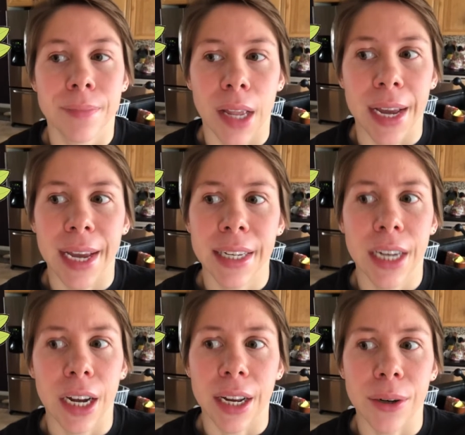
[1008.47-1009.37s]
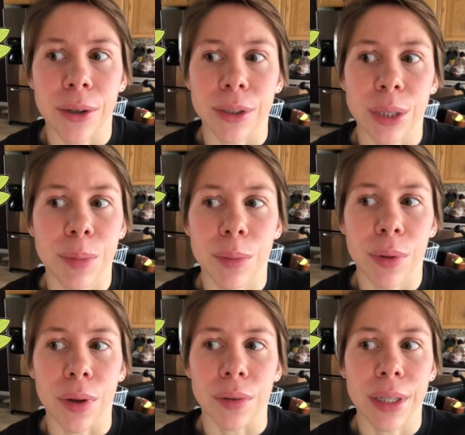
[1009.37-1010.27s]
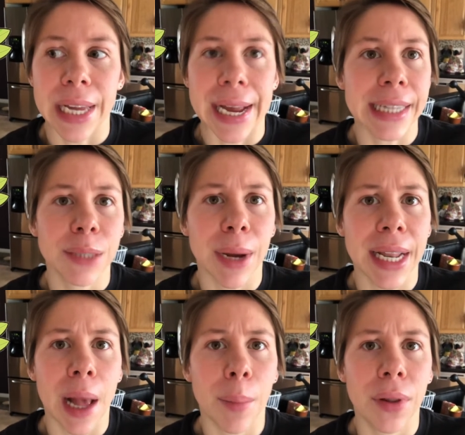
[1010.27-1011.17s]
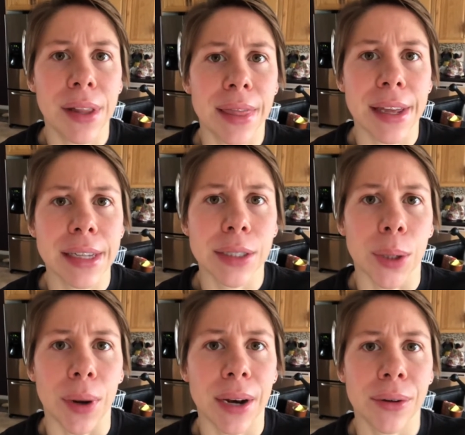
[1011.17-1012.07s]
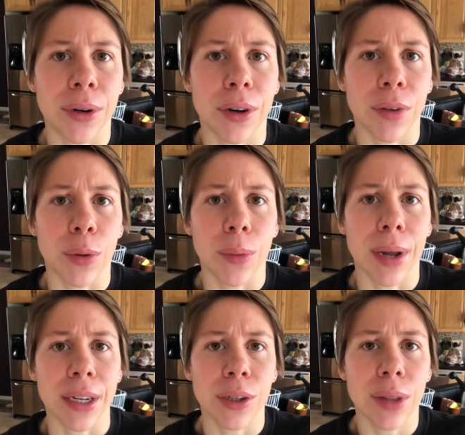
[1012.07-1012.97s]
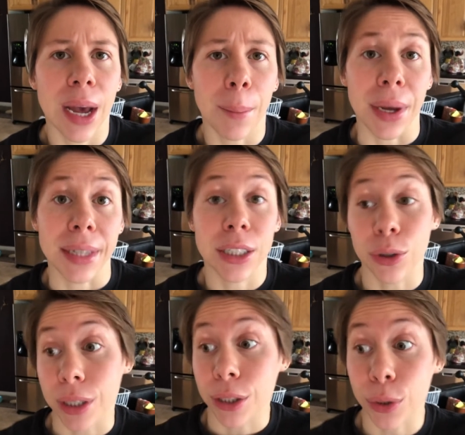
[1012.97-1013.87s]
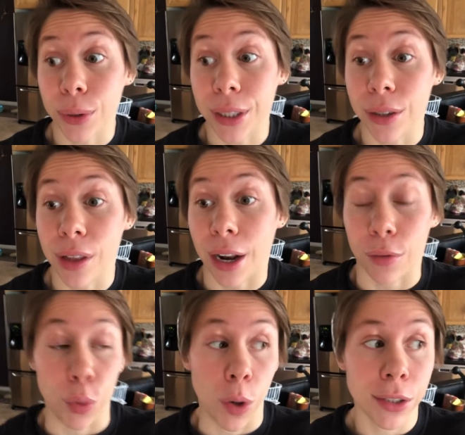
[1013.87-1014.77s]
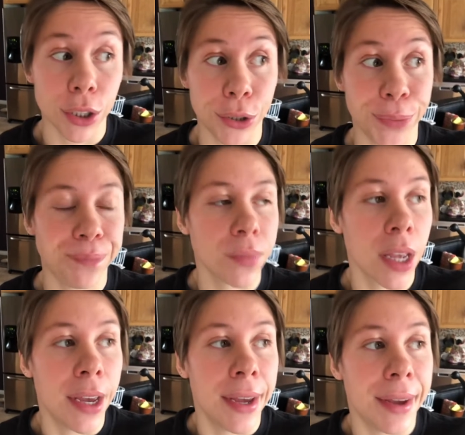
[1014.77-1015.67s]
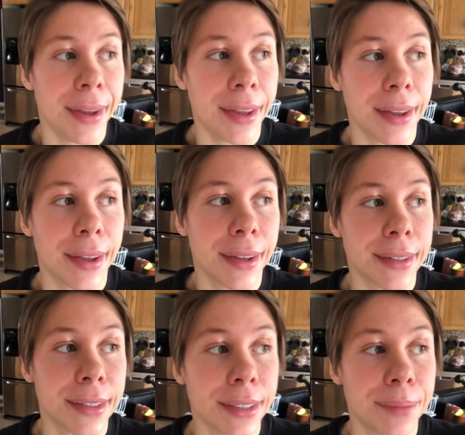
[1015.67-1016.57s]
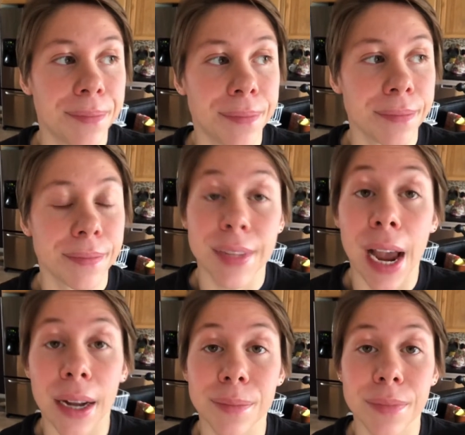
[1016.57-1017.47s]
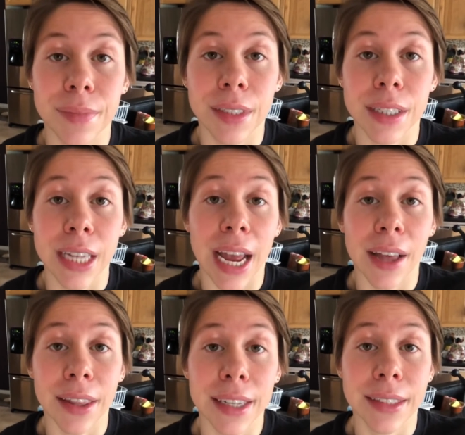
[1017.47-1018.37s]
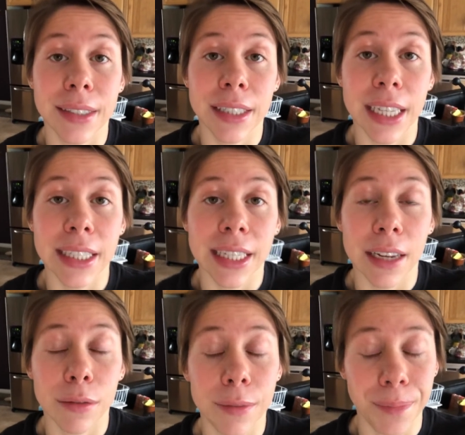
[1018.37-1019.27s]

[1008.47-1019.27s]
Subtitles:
Again, I don't know, some people are really against pineapple and things, so I don't know if you would want to do that, but you can totally do that if you want to. And yeah, stay healthy, stay safe.